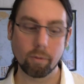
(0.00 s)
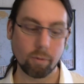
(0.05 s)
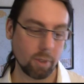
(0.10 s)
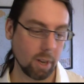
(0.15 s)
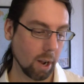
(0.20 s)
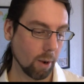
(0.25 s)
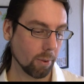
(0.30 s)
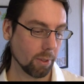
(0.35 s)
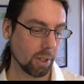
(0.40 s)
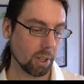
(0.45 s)

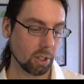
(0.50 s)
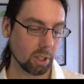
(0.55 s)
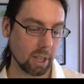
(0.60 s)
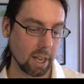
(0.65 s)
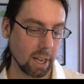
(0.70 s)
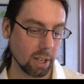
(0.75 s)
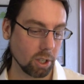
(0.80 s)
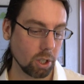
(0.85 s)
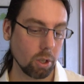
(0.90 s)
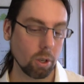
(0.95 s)
Now in this
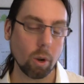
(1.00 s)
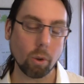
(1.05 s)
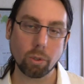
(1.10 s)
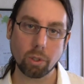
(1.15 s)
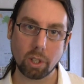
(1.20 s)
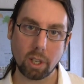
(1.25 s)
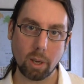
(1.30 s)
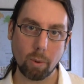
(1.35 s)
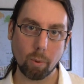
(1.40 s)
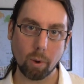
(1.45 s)
case you
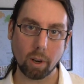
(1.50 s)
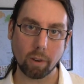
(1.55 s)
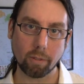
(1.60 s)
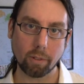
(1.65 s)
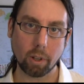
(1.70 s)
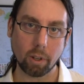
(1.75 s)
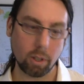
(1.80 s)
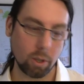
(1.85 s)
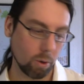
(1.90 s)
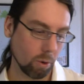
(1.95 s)
don't see
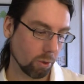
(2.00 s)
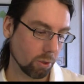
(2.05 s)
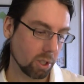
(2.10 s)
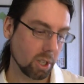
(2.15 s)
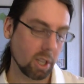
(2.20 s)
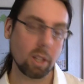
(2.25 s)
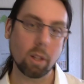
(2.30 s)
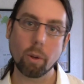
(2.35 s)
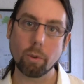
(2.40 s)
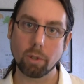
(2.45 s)
you don't
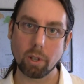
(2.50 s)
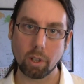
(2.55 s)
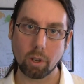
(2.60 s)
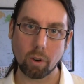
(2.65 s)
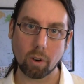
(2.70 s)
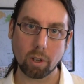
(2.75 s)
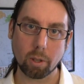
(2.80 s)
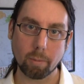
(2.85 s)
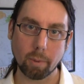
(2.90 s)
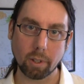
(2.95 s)
see those
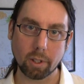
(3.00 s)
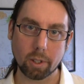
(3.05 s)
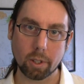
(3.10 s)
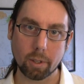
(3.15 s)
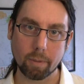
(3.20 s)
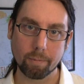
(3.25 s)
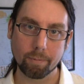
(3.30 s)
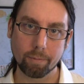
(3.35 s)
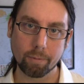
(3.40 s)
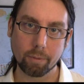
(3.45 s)

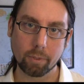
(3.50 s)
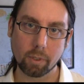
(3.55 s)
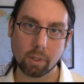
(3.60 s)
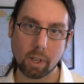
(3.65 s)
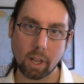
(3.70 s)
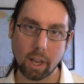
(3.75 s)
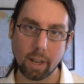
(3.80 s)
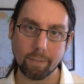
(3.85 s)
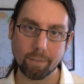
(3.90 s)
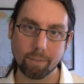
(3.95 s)
endorsements.
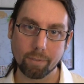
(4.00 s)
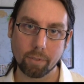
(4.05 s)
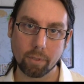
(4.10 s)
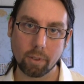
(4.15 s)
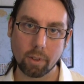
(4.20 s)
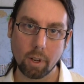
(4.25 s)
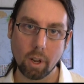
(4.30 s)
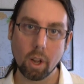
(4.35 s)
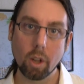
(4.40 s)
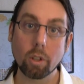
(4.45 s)
Okay?
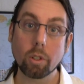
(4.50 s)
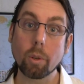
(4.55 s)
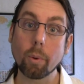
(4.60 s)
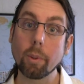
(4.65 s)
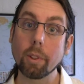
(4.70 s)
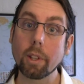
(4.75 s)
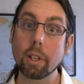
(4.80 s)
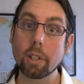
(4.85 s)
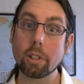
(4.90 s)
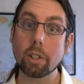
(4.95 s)
So
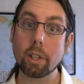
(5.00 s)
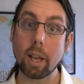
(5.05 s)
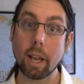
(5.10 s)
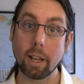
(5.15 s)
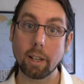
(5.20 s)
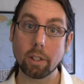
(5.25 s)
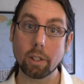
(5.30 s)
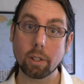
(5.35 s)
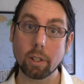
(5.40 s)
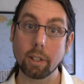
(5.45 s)
in this
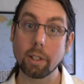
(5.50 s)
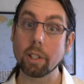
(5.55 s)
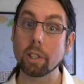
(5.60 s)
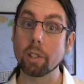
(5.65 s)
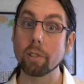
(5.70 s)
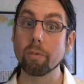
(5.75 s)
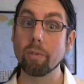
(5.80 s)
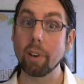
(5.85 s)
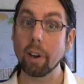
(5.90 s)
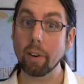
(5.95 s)
case, and
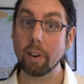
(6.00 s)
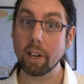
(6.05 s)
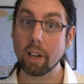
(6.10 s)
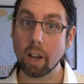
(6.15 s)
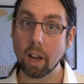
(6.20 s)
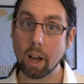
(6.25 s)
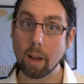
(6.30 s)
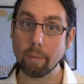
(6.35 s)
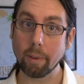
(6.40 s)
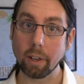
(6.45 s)
this is very
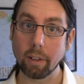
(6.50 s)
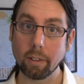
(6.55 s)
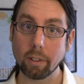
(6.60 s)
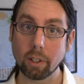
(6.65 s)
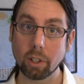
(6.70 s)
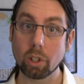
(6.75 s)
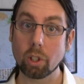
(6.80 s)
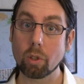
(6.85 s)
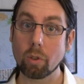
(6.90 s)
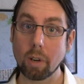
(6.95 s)
common,
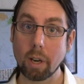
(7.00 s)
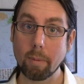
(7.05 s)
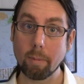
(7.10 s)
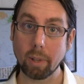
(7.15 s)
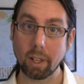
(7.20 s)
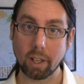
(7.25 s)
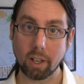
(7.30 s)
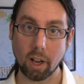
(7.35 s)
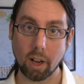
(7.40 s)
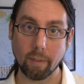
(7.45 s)

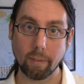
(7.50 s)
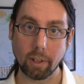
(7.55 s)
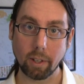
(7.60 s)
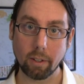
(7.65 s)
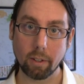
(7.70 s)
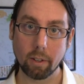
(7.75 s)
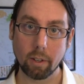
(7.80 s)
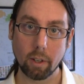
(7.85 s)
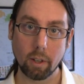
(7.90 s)
extremely common,